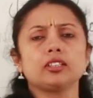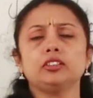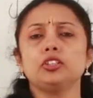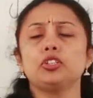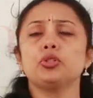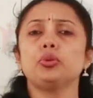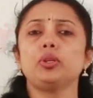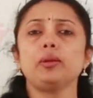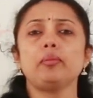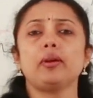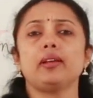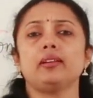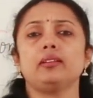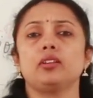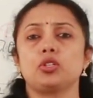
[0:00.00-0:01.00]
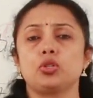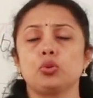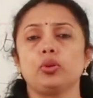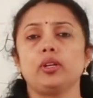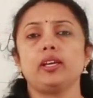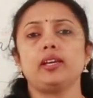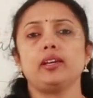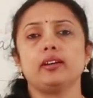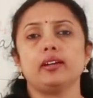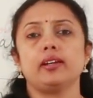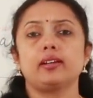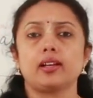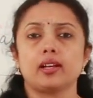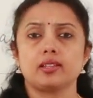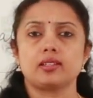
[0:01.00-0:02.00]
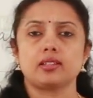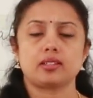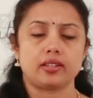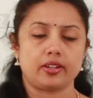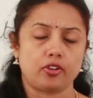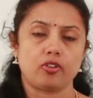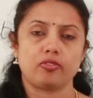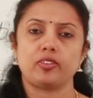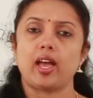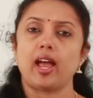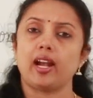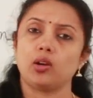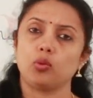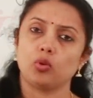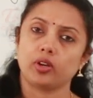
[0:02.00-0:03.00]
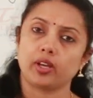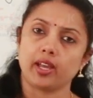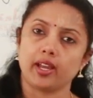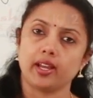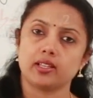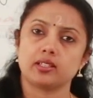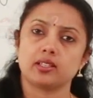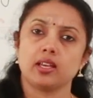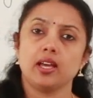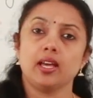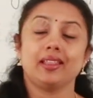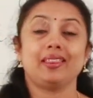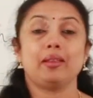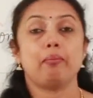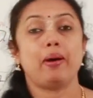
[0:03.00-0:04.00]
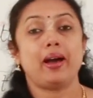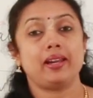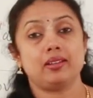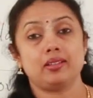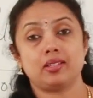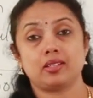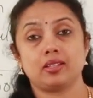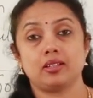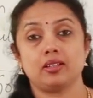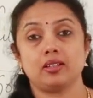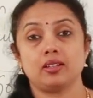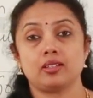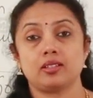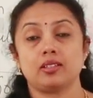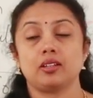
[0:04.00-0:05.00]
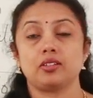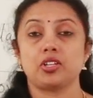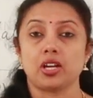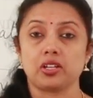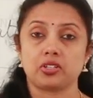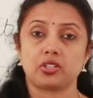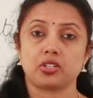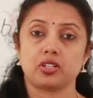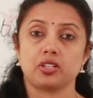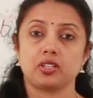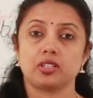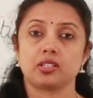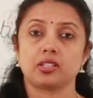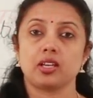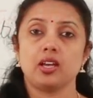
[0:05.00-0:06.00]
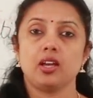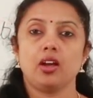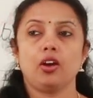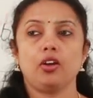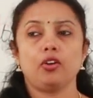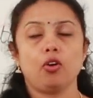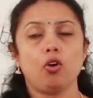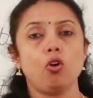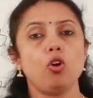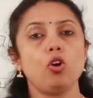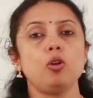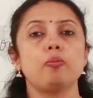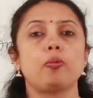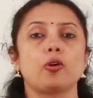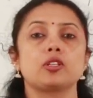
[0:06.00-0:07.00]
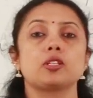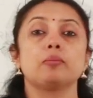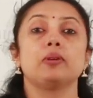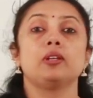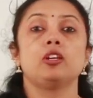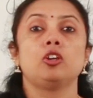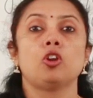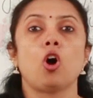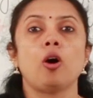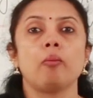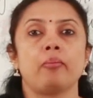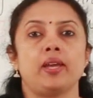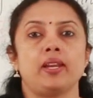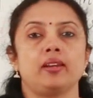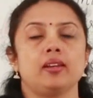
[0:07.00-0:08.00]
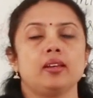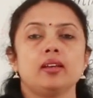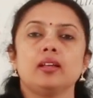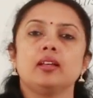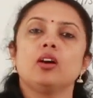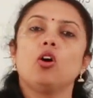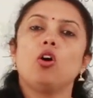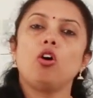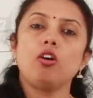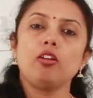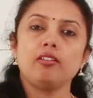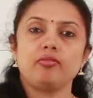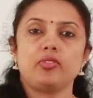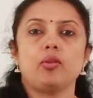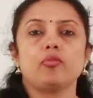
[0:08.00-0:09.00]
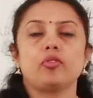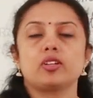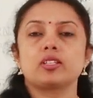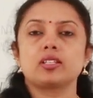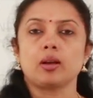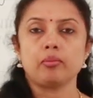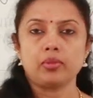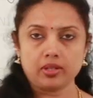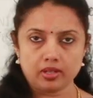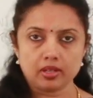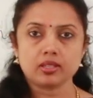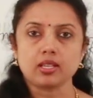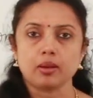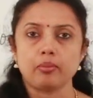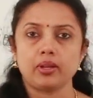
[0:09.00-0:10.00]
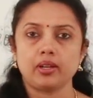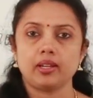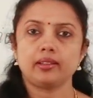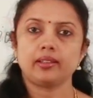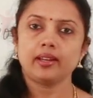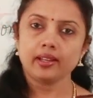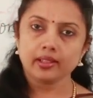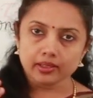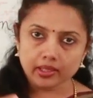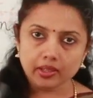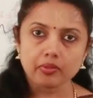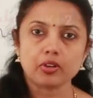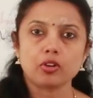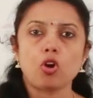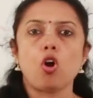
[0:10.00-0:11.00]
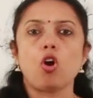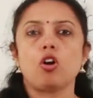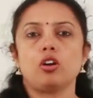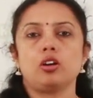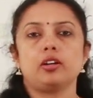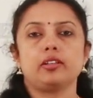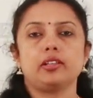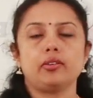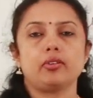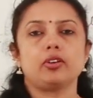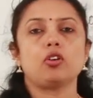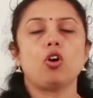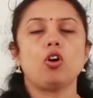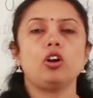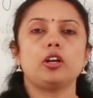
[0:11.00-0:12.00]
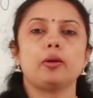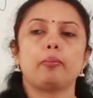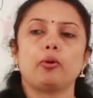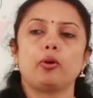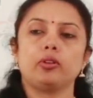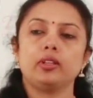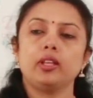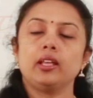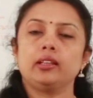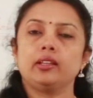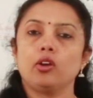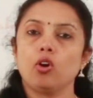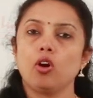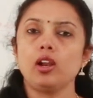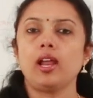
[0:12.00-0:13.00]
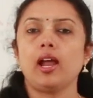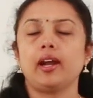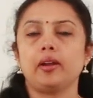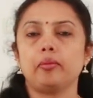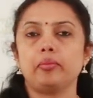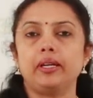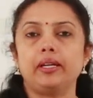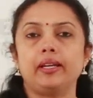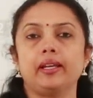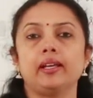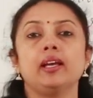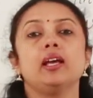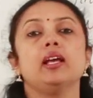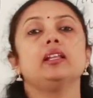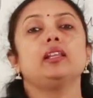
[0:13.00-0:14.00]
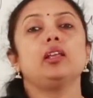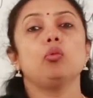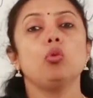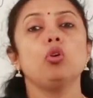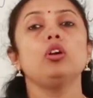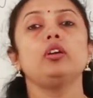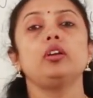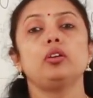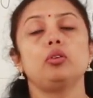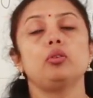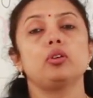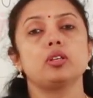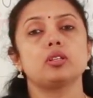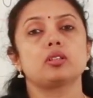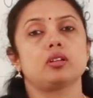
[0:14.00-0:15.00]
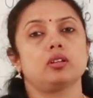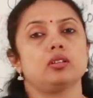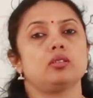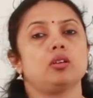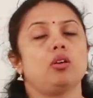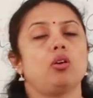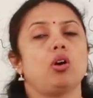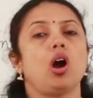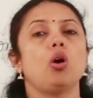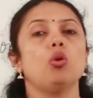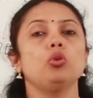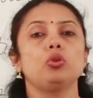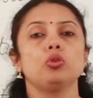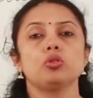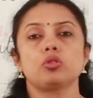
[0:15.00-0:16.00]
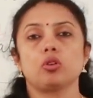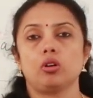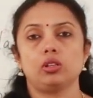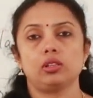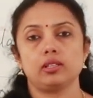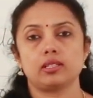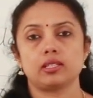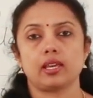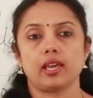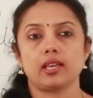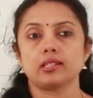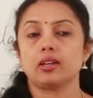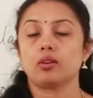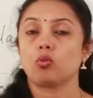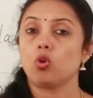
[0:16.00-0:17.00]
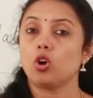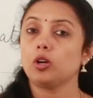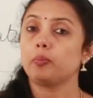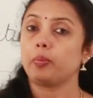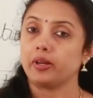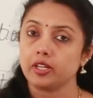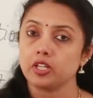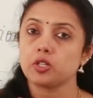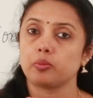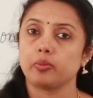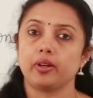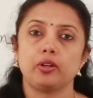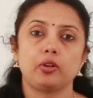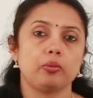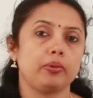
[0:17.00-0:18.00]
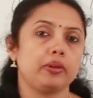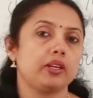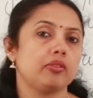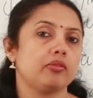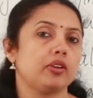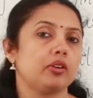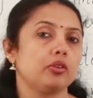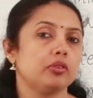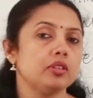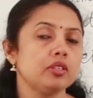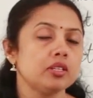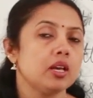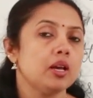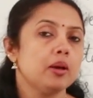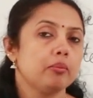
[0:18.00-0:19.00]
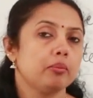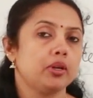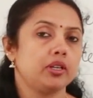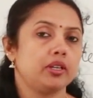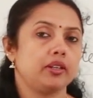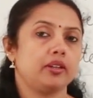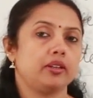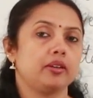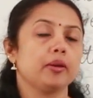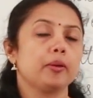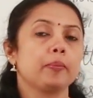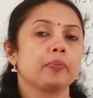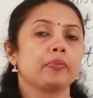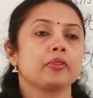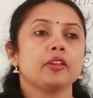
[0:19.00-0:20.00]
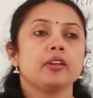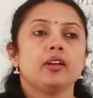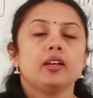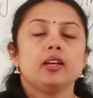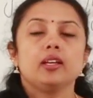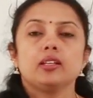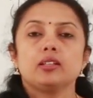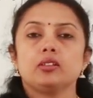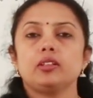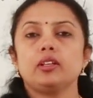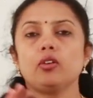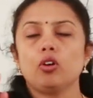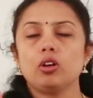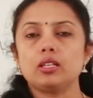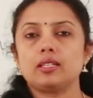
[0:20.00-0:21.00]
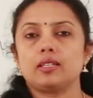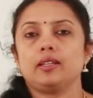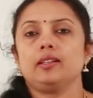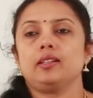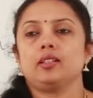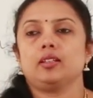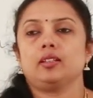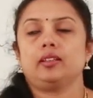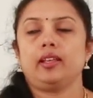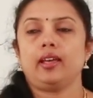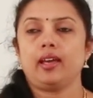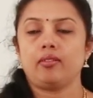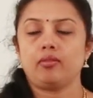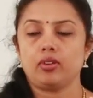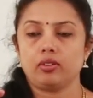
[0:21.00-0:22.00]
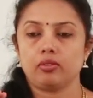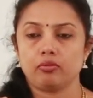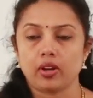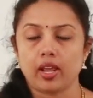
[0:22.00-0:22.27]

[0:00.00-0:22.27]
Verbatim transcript: the jurymen, the jury here, it consisted of the advocates, the barristers, the judges, and all possible lawmen. All of them were summoned. Summoned andre, they were called. They were called upon. They all had a meeting. They wanted to discuss how to solve this case or what punishment to be given to this murderer. So they all sit, they have a